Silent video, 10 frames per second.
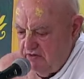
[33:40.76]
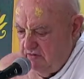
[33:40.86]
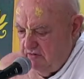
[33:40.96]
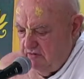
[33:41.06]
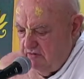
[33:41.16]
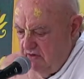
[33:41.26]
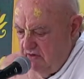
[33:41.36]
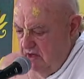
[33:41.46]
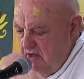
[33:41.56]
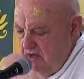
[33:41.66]
So
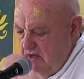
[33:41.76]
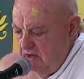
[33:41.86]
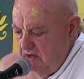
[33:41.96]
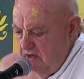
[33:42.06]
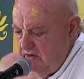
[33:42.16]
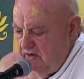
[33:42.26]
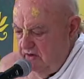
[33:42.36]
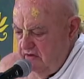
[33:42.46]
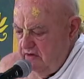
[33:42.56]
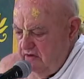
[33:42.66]

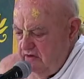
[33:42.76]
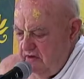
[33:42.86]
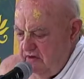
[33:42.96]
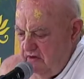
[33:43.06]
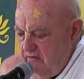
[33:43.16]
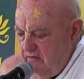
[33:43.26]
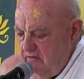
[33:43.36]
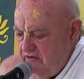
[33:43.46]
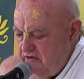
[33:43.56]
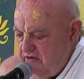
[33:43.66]
the
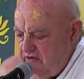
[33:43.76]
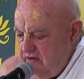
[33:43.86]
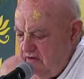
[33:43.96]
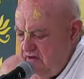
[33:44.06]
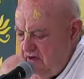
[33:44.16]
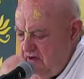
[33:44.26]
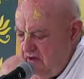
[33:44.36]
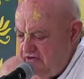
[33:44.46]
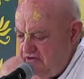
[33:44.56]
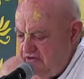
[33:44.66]
I was
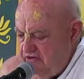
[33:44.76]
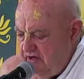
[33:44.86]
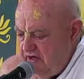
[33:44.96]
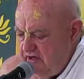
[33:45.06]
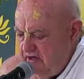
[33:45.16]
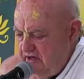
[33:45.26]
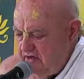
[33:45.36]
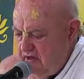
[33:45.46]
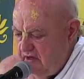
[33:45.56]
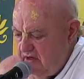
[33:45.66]

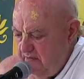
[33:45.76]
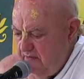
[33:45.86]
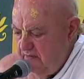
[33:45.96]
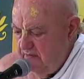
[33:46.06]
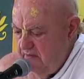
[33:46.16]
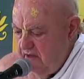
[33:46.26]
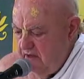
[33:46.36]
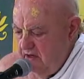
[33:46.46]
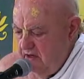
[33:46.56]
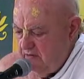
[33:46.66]
understanding that uh,
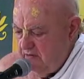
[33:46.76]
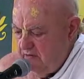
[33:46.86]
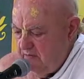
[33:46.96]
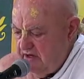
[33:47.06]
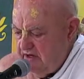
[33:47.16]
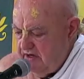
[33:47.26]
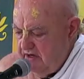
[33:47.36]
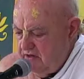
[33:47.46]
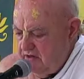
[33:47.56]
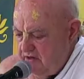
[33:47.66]
there's a
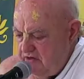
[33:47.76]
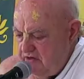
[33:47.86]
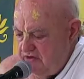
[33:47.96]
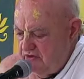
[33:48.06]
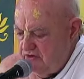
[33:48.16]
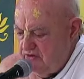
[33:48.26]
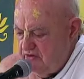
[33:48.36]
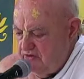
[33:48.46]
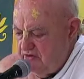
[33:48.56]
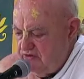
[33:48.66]
backing on these
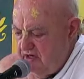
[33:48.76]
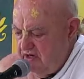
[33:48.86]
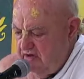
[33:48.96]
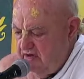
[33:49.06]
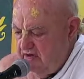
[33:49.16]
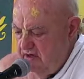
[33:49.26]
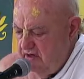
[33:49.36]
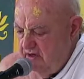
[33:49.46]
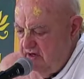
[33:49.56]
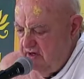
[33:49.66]
cursing goes on in,
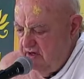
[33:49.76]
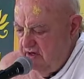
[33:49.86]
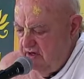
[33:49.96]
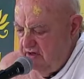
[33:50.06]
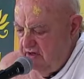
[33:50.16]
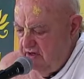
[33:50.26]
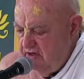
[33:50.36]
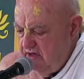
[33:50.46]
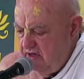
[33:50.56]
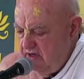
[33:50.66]

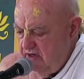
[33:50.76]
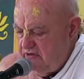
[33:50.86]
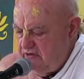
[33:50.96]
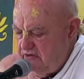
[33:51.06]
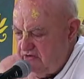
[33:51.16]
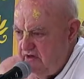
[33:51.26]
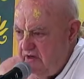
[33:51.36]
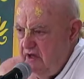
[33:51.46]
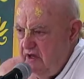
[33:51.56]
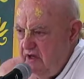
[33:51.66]
in almost
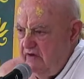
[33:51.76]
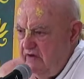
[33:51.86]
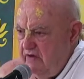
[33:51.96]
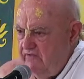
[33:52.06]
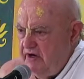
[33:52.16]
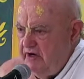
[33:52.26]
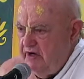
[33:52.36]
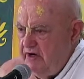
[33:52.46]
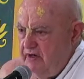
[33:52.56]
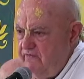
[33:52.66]

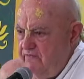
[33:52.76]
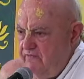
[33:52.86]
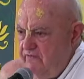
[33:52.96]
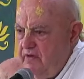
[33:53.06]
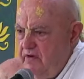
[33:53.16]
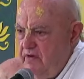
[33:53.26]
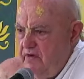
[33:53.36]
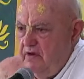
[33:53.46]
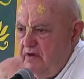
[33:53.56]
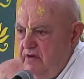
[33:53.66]
everybody
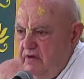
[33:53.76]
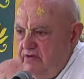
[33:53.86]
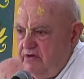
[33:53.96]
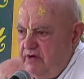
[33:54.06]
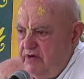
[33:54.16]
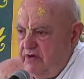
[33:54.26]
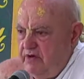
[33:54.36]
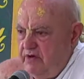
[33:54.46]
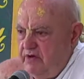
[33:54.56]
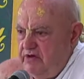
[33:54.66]
from, there's a
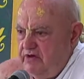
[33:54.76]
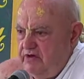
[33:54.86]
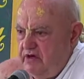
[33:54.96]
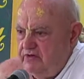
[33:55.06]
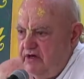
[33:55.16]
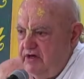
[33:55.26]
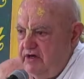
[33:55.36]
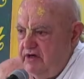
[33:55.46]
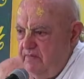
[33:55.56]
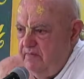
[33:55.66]
situation, a
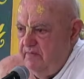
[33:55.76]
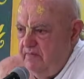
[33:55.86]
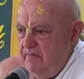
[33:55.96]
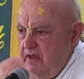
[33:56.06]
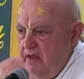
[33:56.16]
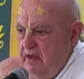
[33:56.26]
study done